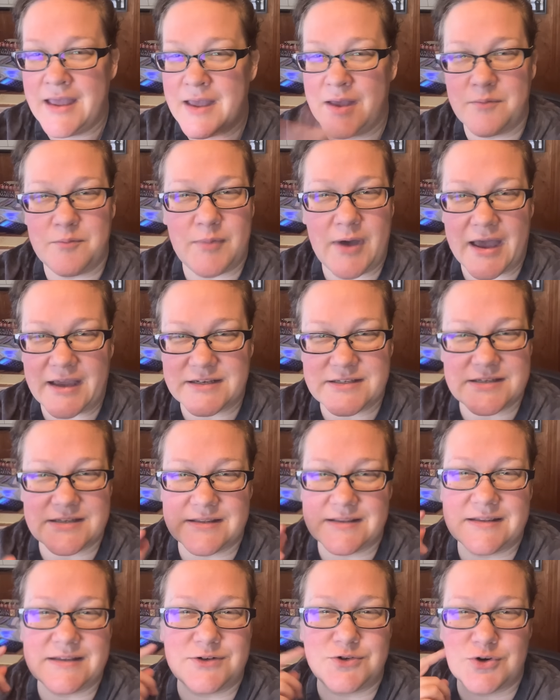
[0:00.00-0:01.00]
back to
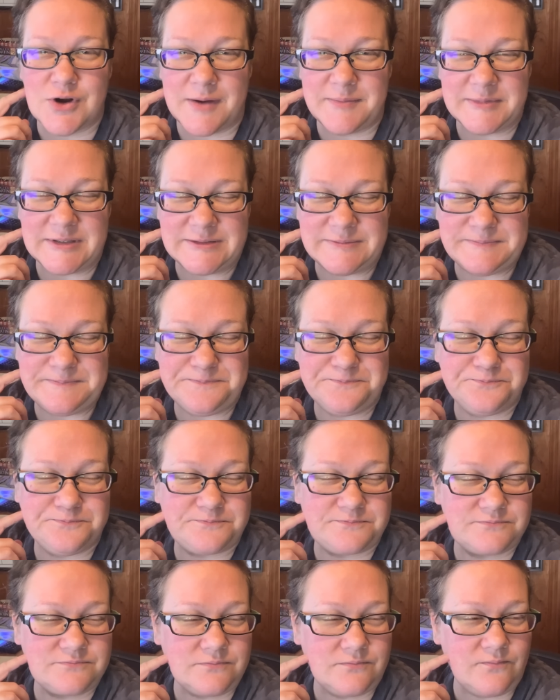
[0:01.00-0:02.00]
the drama.
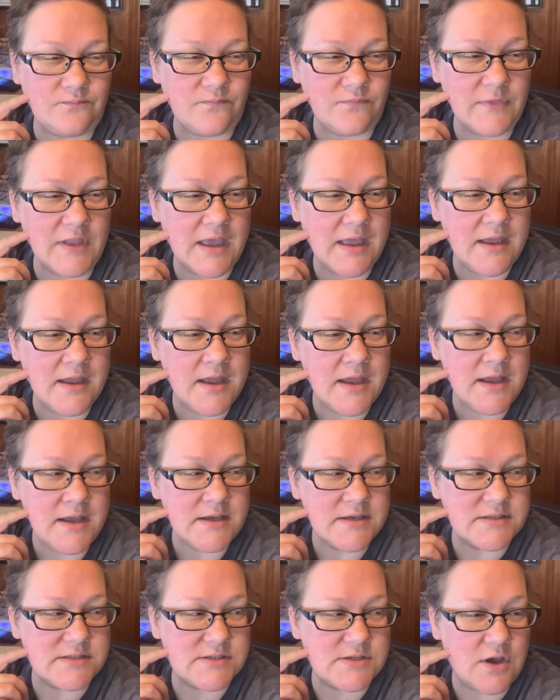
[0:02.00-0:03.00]

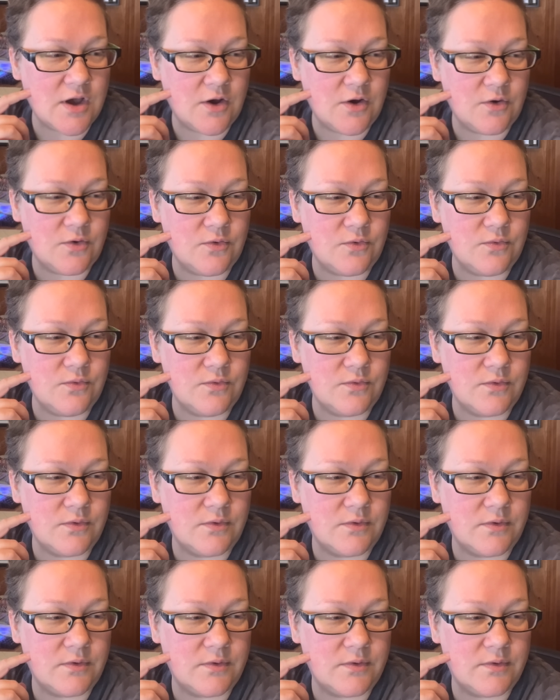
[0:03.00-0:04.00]
So
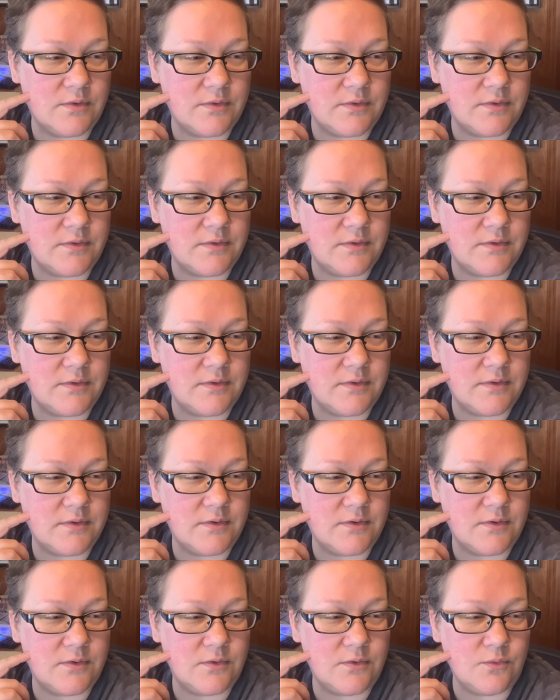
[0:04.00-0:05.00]

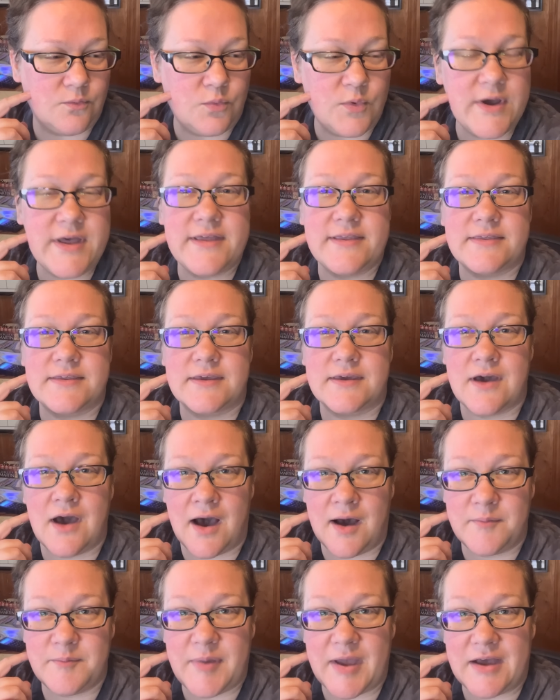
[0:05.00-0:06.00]
with
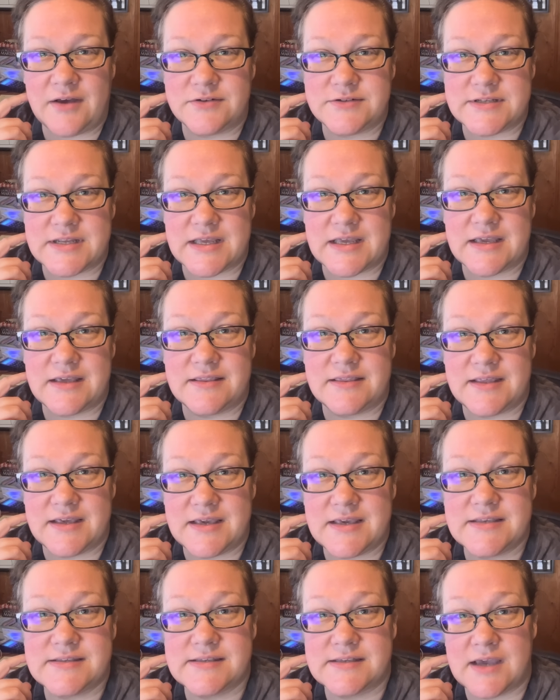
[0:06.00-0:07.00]
compounding,
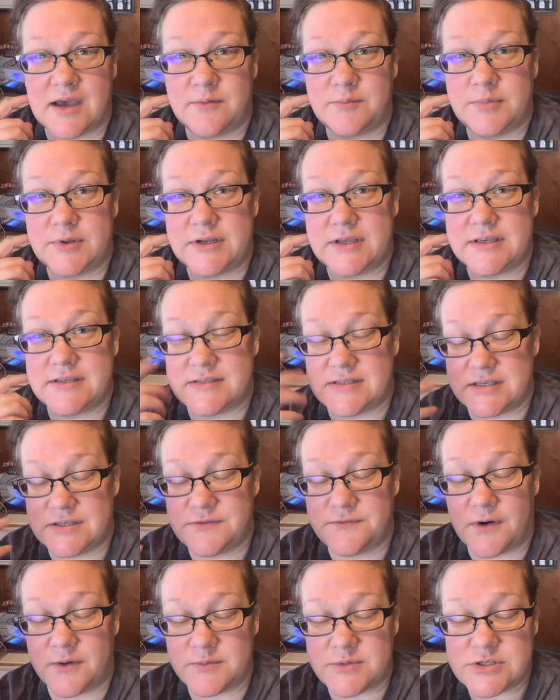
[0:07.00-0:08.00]
these companies, these
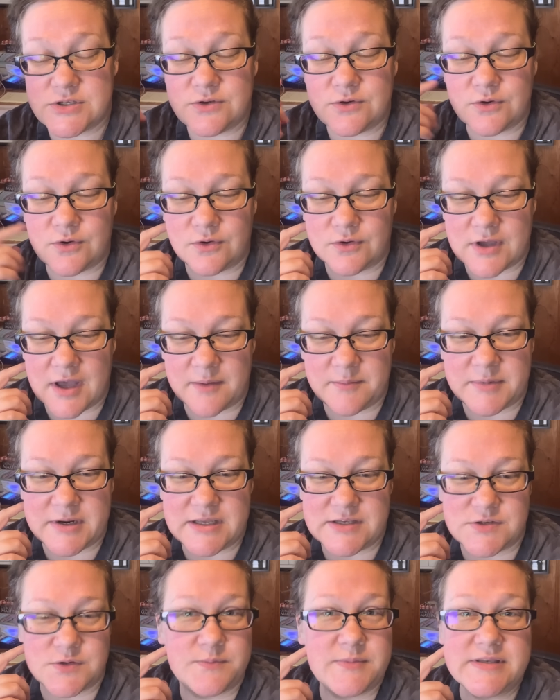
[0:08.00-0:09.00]
pharmaceutical
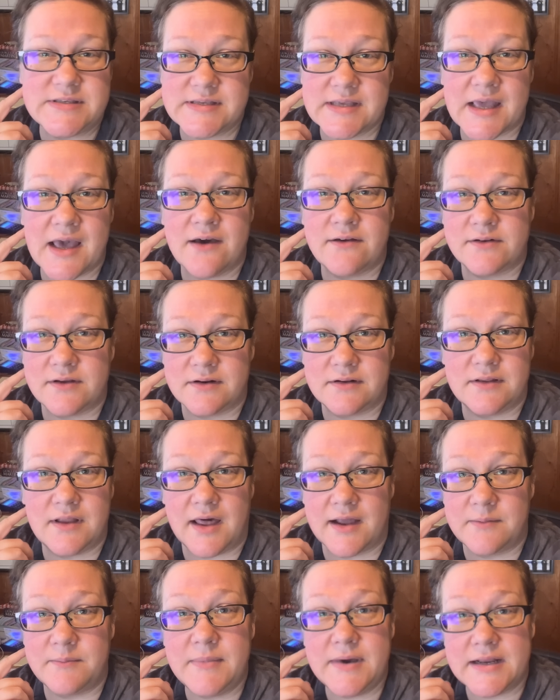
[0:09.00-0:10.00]
companies are missing out on a
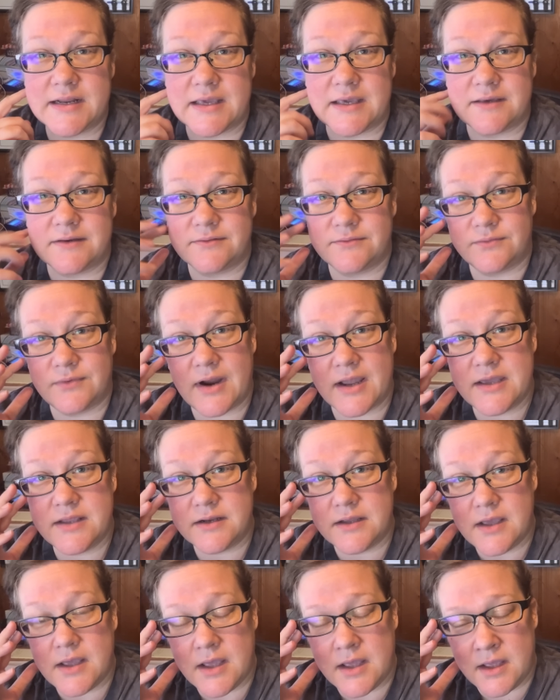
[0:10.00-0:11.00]
lot of money, right?
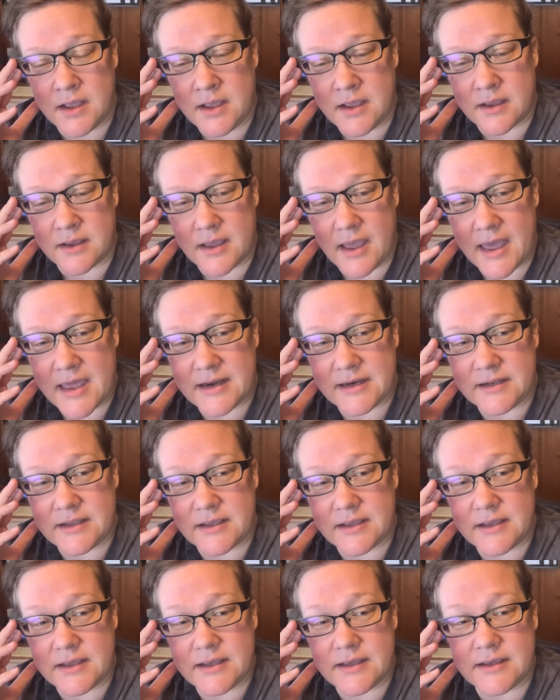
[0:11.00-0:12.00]
And
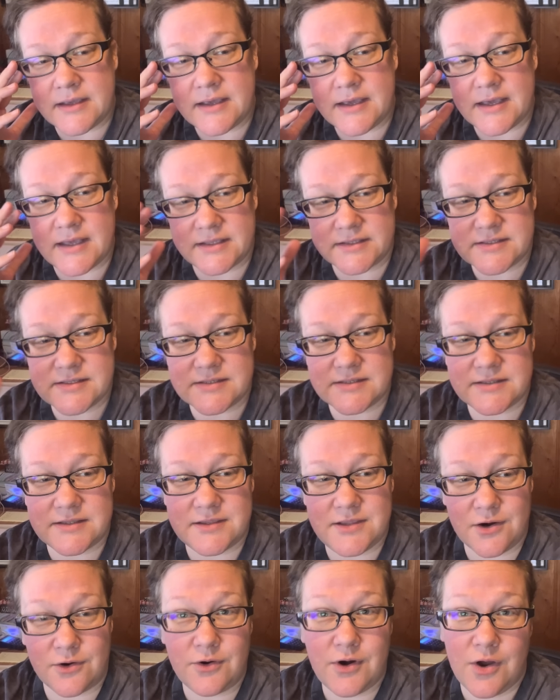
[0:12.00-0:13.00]
it's
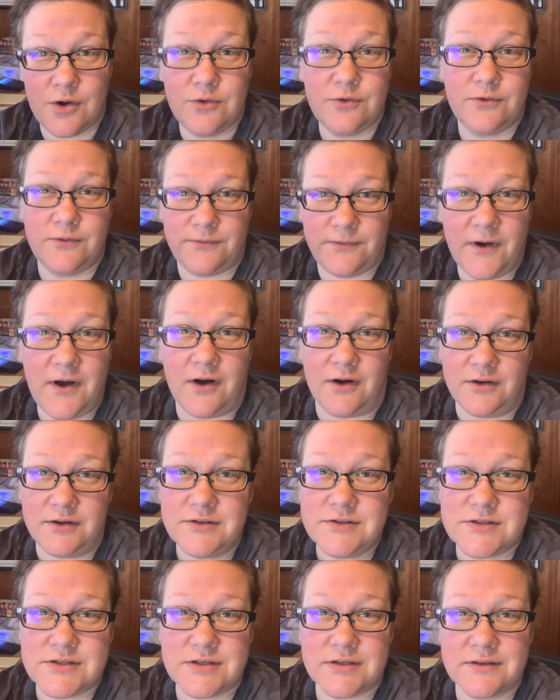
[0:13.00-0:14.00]
their own
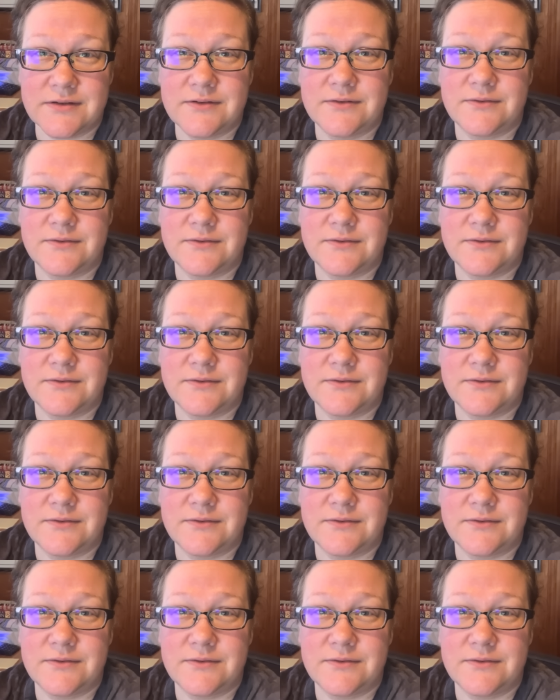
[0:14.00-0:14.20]
fault,